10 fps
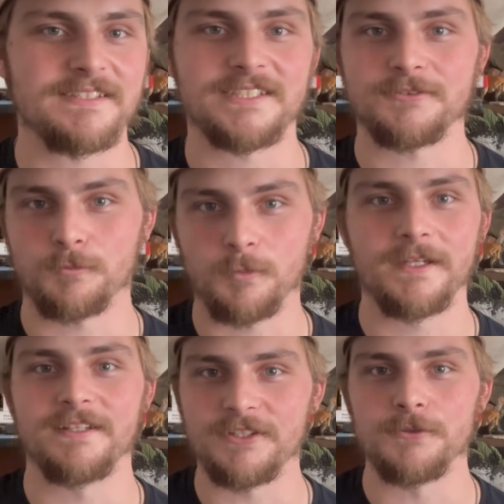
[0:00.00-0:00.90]
is
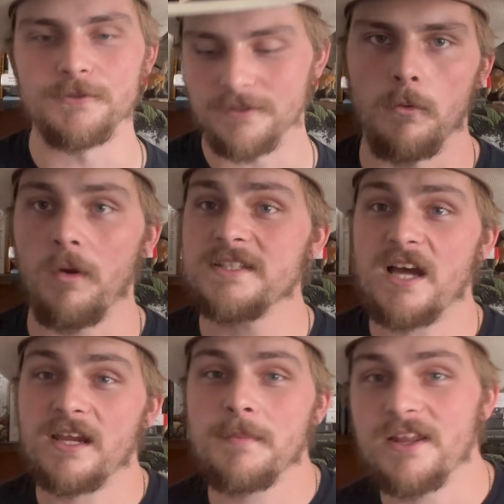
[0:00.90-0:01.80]
really cool. One
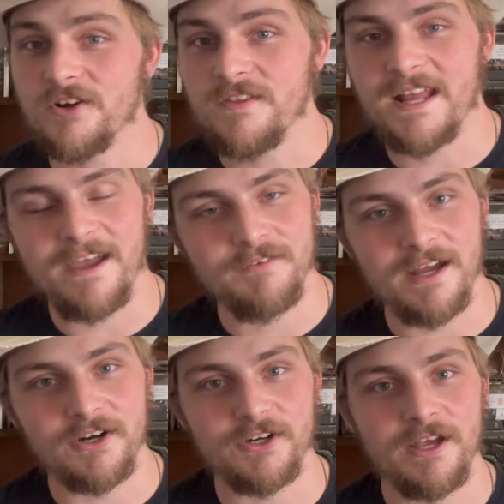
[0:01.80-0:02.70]
documentary that I have
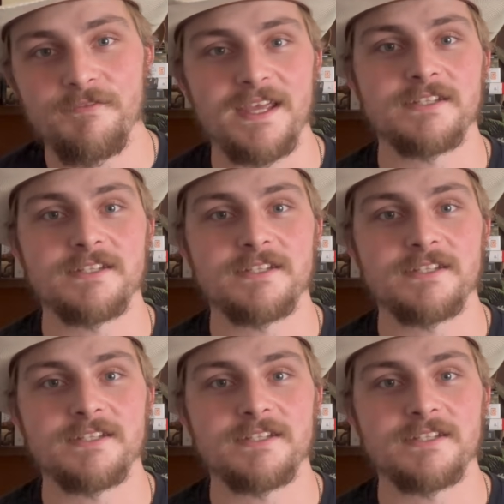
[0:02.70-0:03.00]
not heard of is